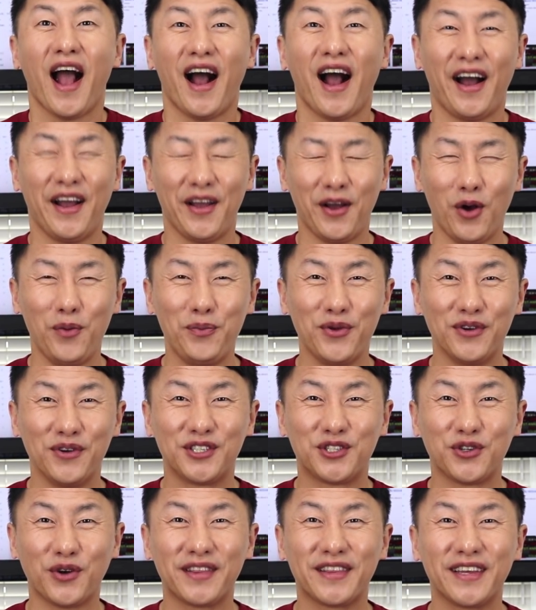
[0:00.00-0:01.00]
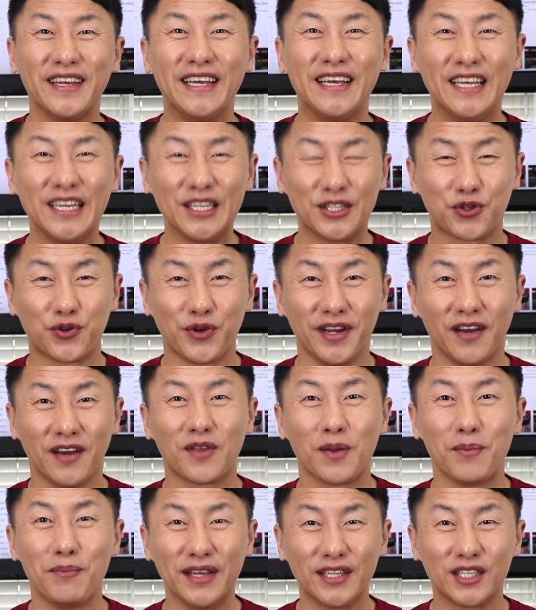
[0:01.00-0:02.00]
I hope you enjoyed the history of
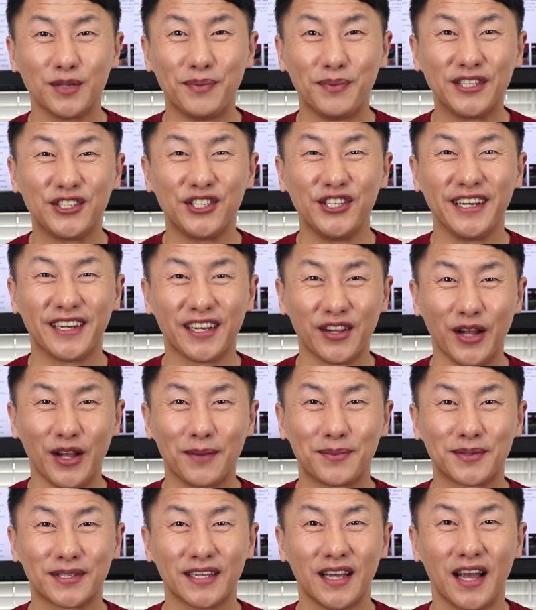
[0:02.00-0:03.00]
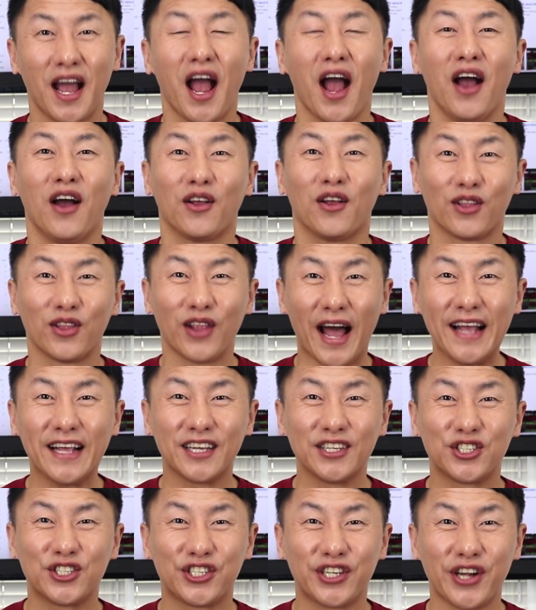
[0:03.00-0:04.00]
the Mitsubishi Eclipse.
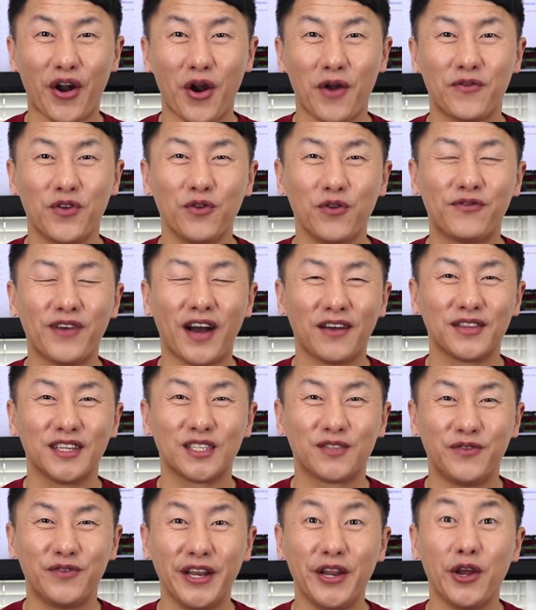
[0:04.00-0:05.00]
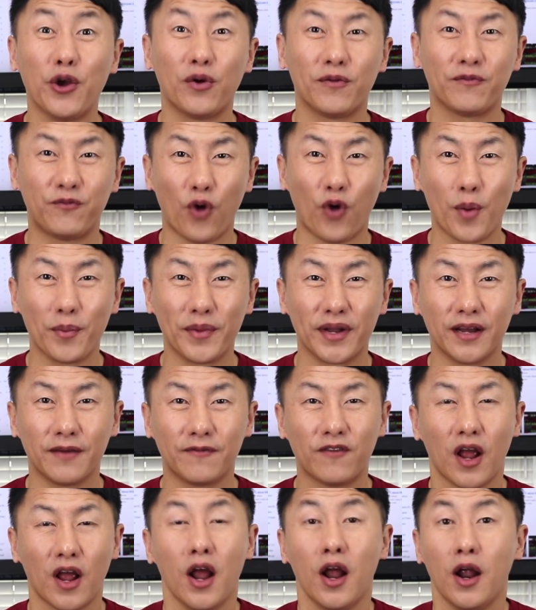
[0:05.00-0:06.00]
Like and share if you found this video
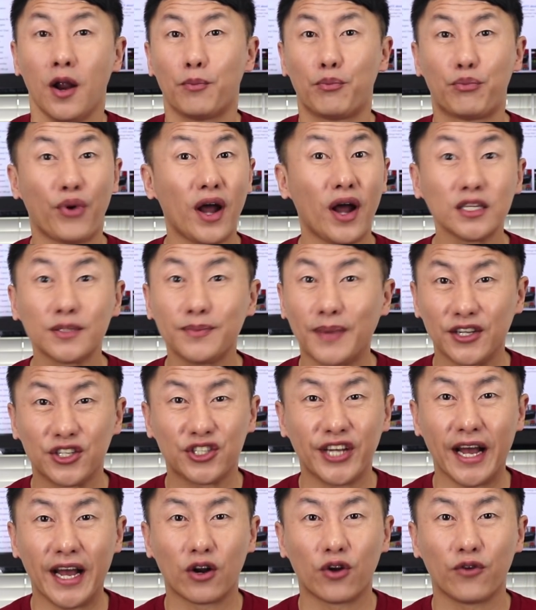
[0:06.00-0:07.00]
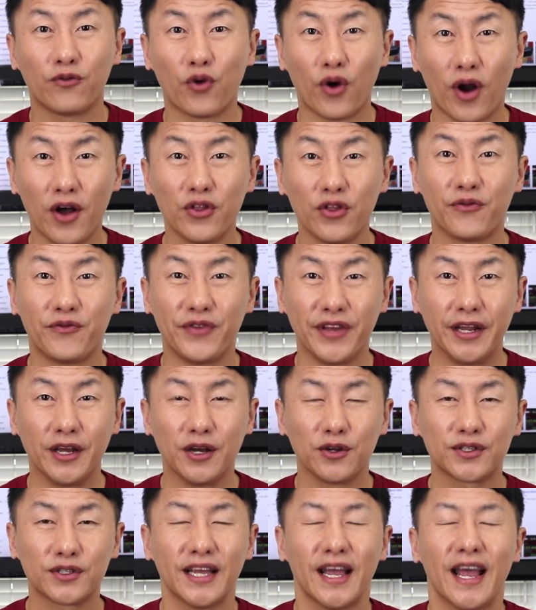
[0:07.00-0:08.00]
informative. Browse my channel for other
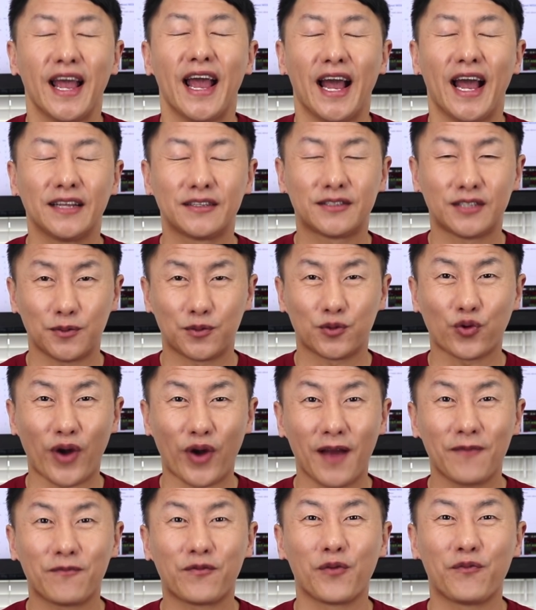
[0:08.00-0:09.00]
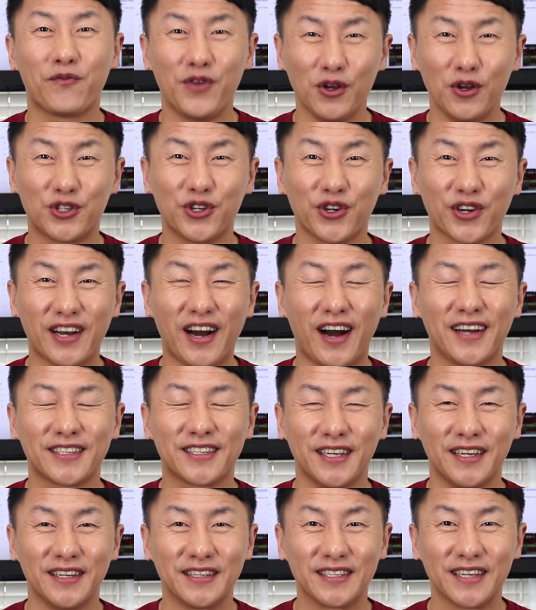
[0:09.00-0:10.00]
videos and subscribe for future
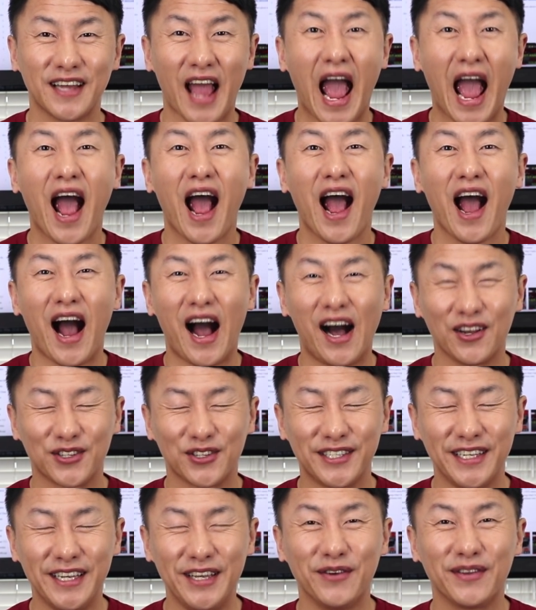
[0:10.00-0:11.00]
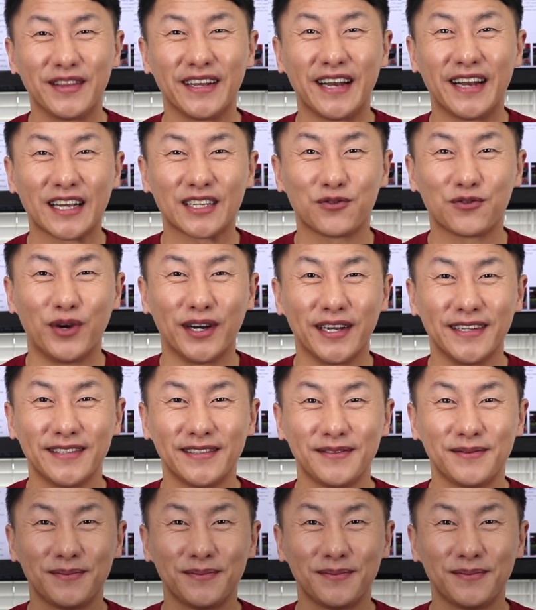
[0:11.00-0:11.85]
content. I'll see you in the next one.